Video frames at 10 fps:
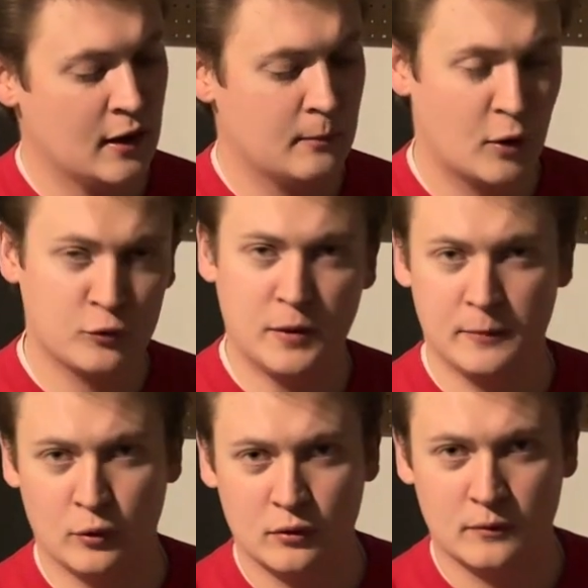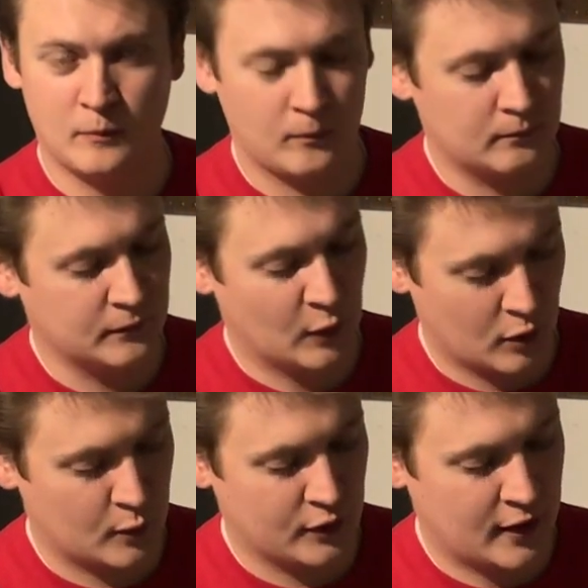Most people that
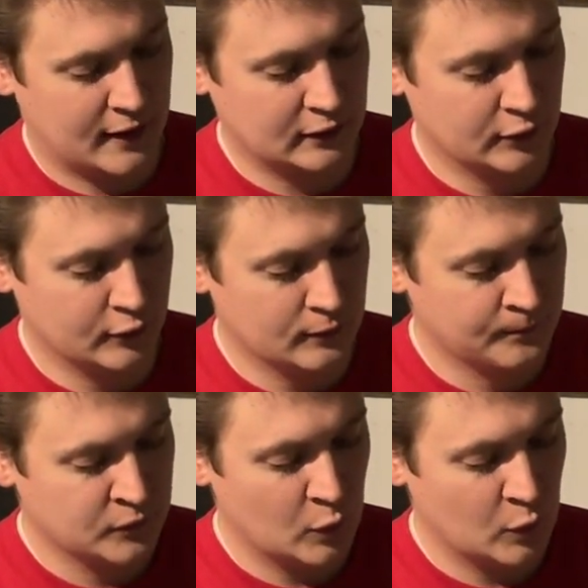work with hide glue